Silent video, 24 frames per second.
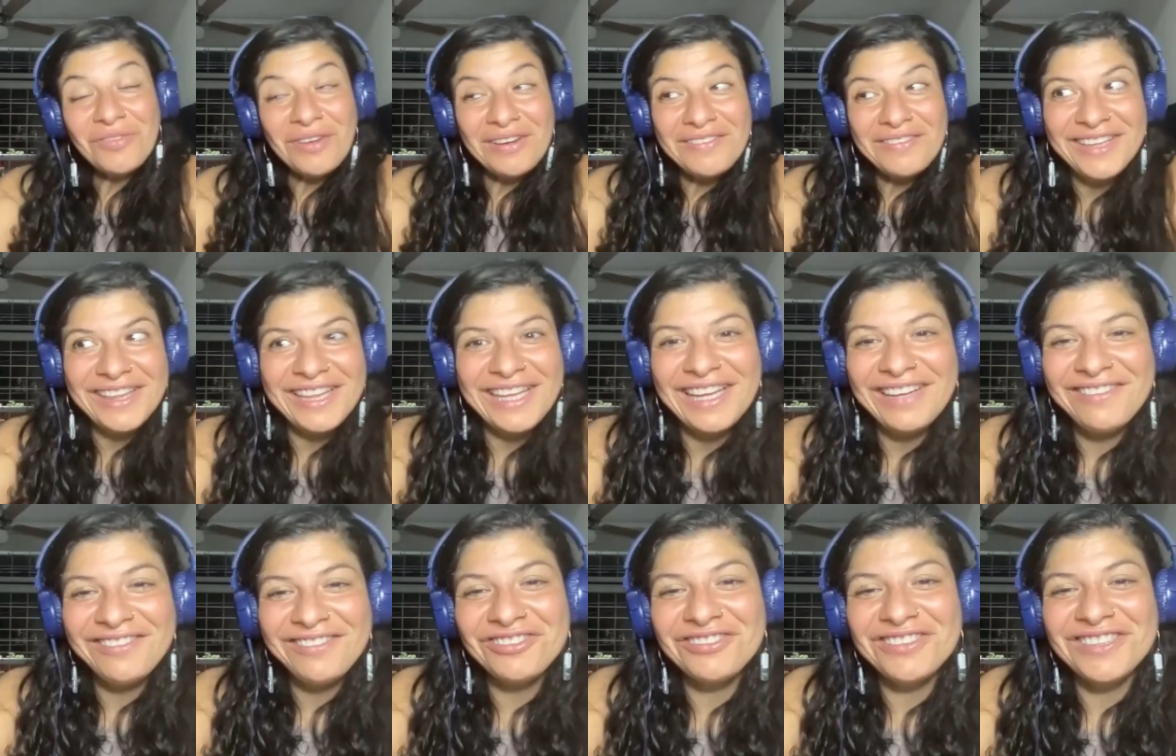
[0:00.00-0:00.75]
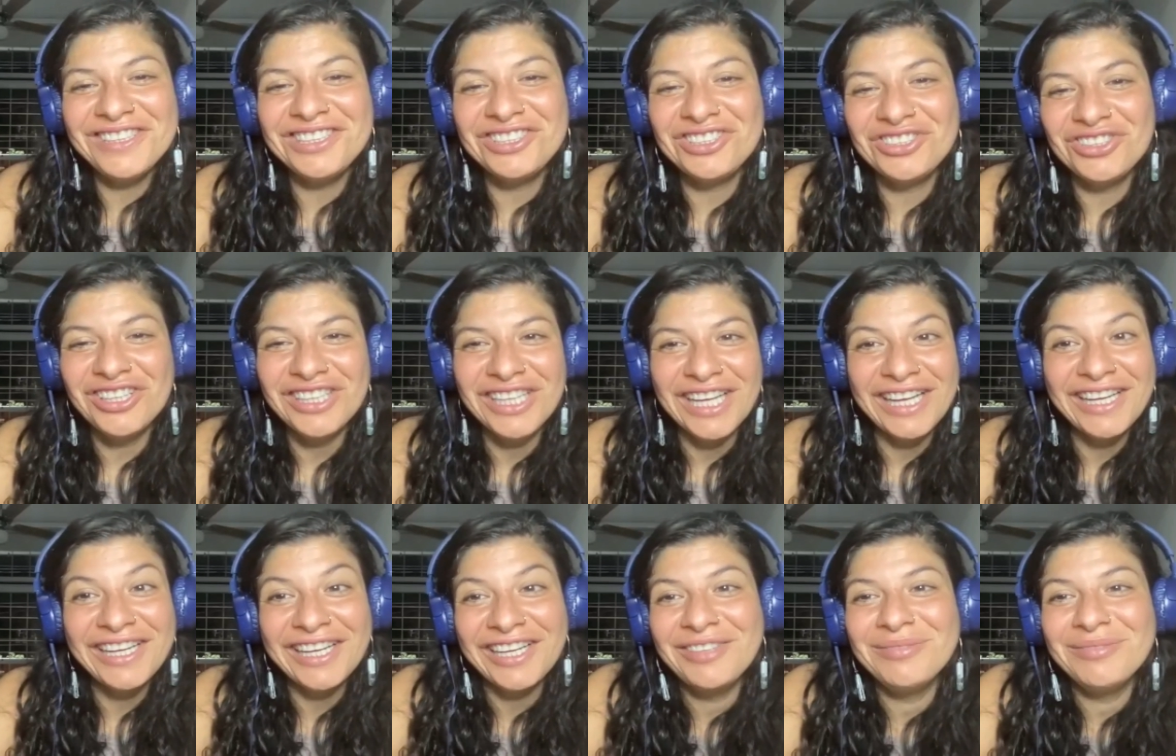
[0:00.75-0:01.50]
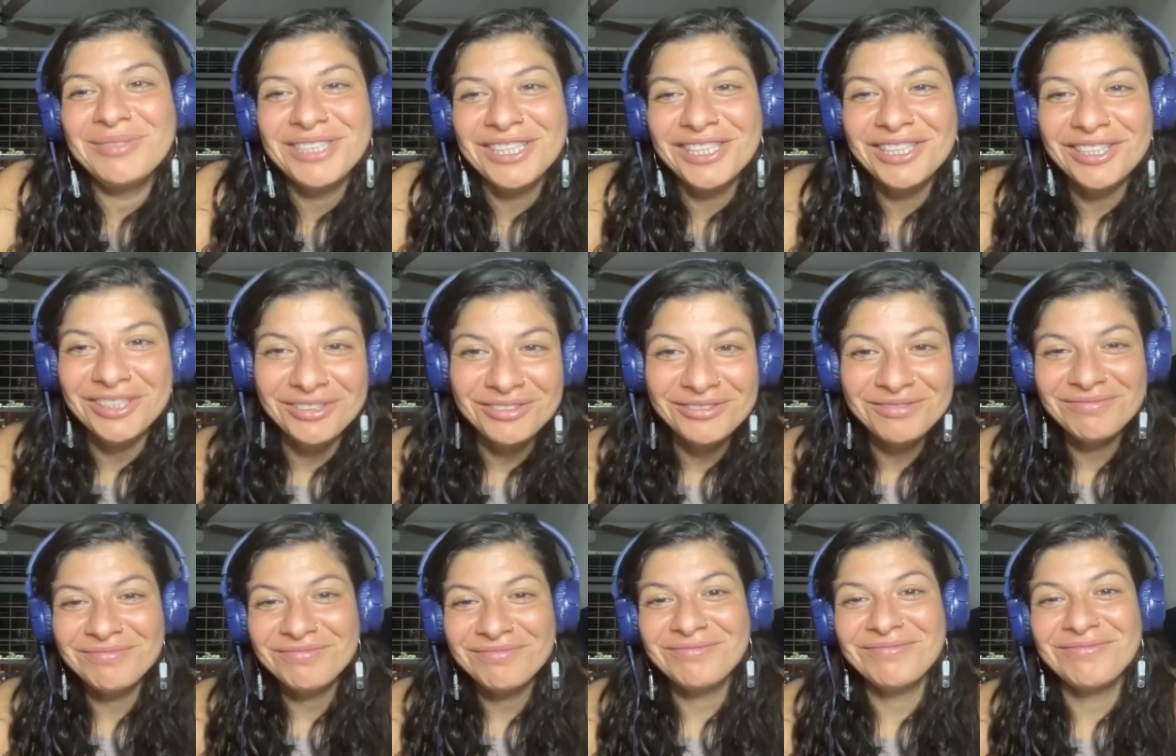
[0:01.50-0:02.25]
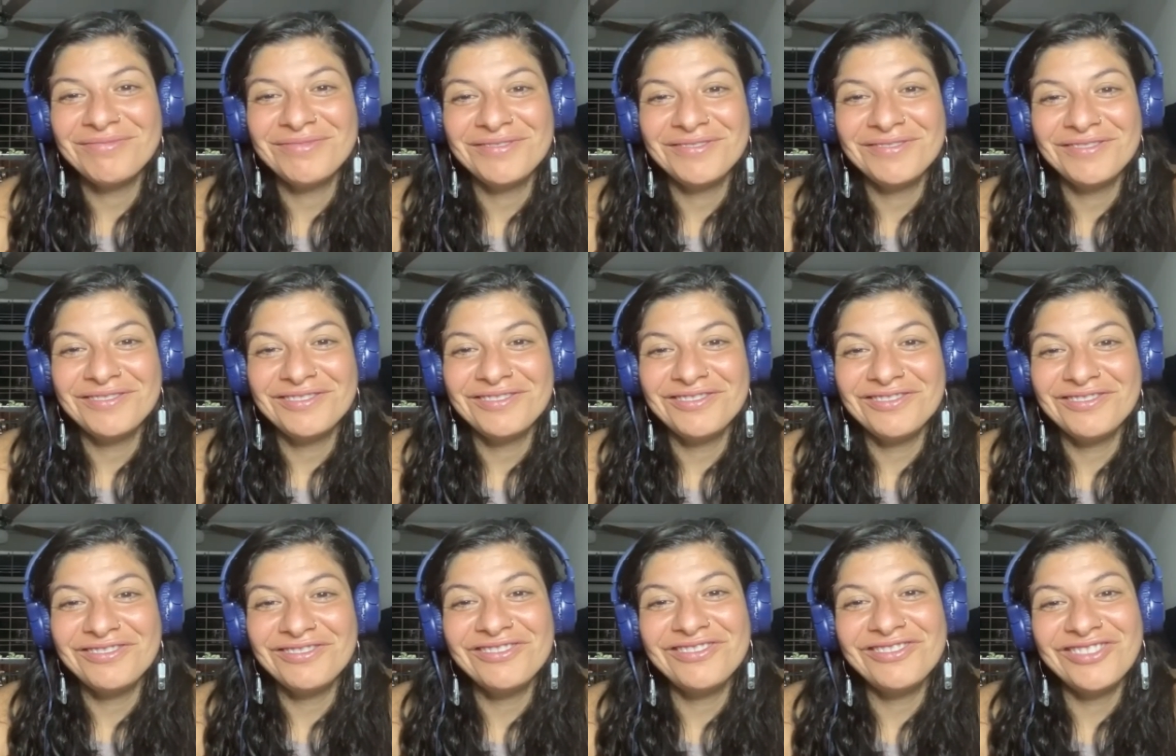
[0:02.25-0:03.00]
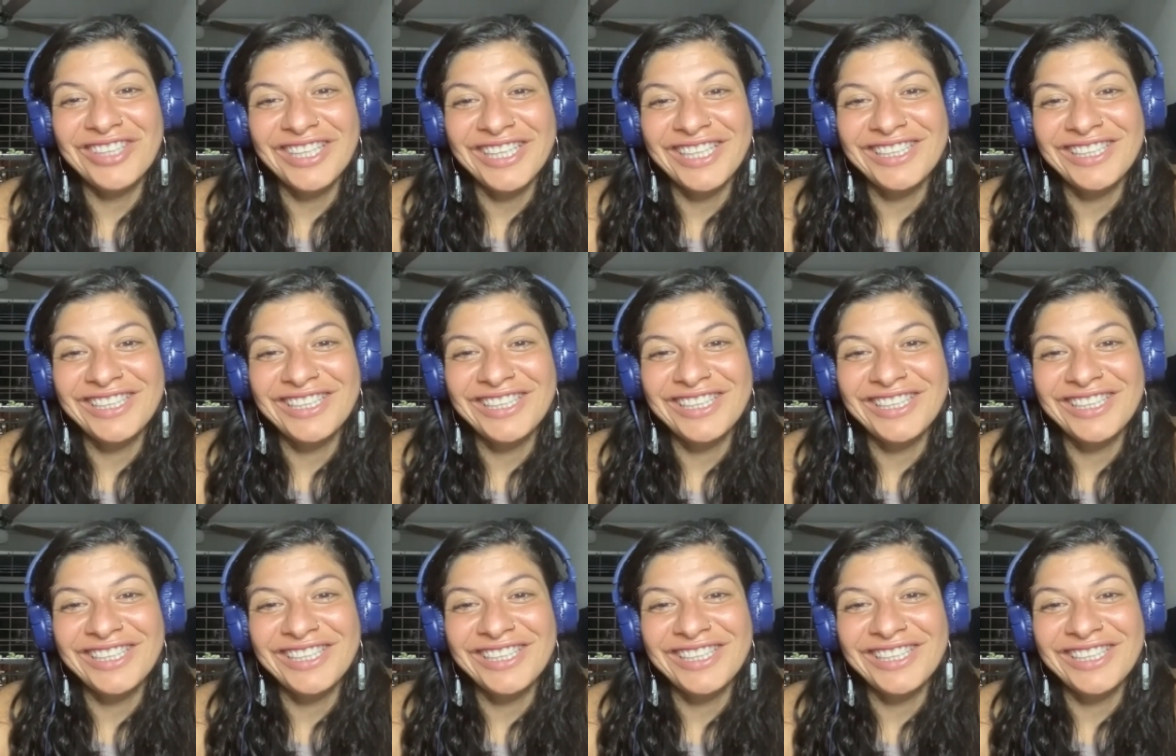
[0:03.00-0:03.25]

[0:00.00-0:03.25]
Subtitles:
maybe they have a really strong income too. Right.